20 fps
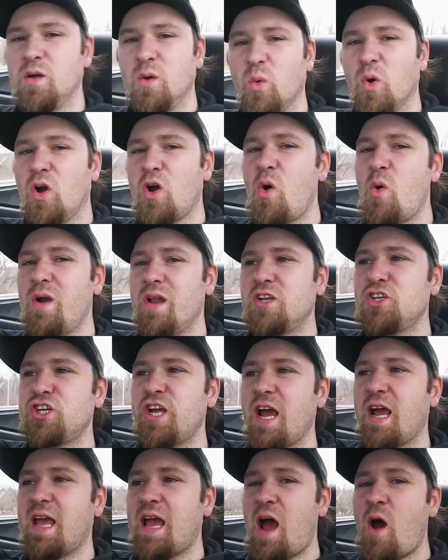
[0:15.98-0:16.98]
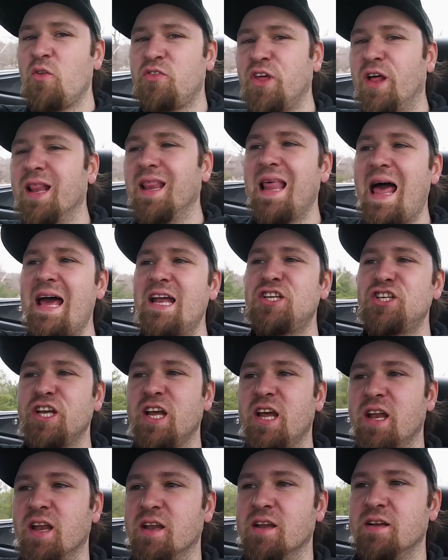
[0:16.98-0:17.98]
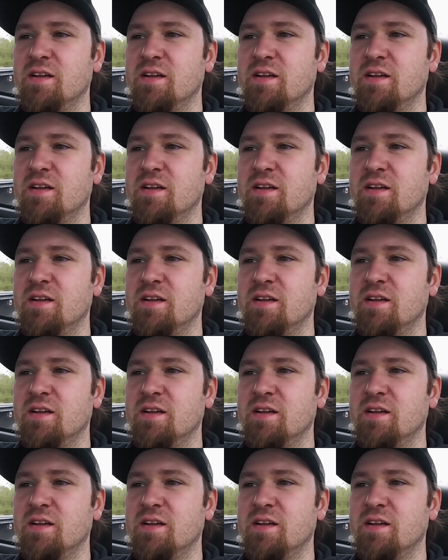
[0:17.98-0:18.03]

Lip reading: we're going to check out the legend.